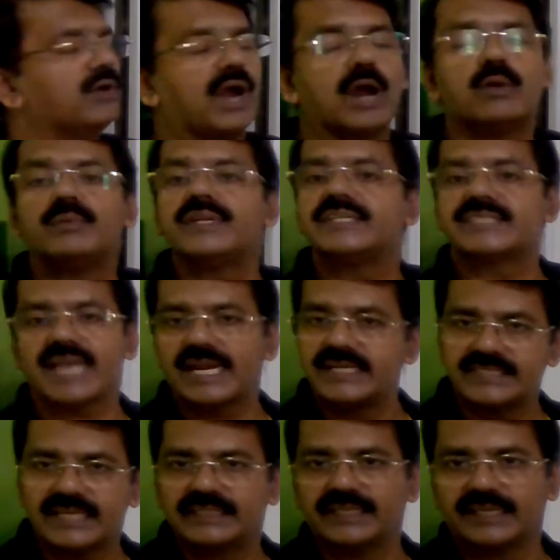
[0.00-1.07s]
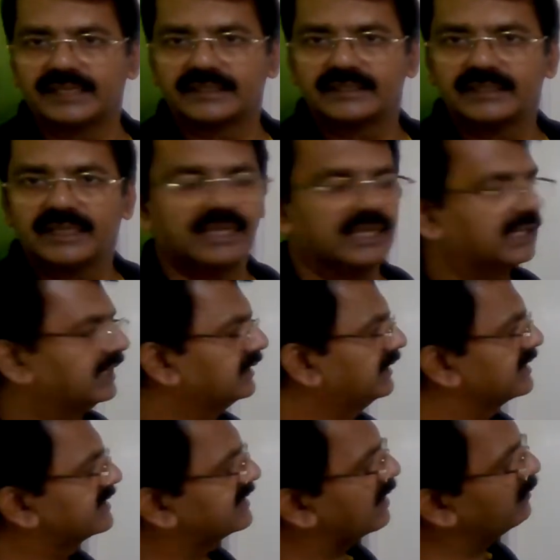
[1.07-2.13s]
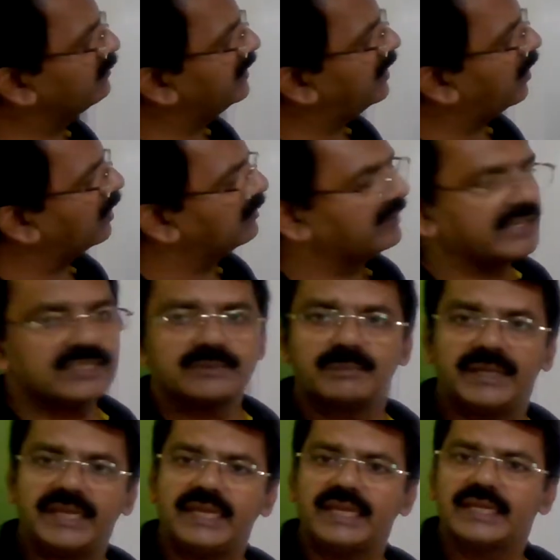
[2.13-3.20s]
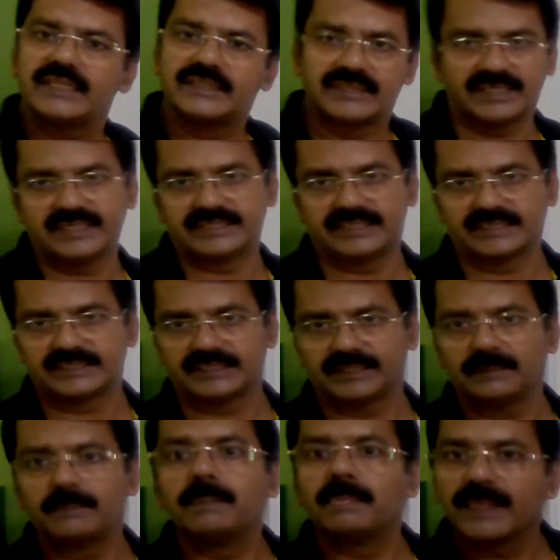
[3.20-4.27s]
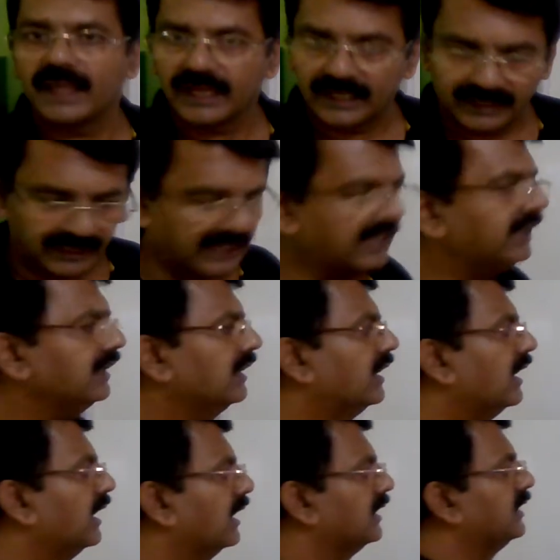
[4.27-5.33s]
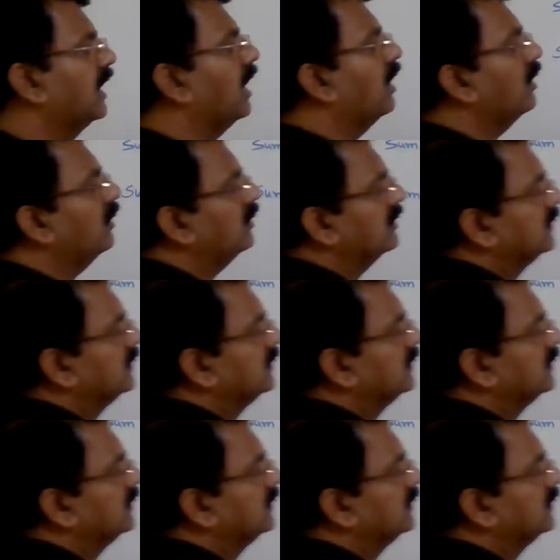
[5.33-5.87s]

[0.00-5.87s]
how many sides are there. The sum will always be 360. Clear? Now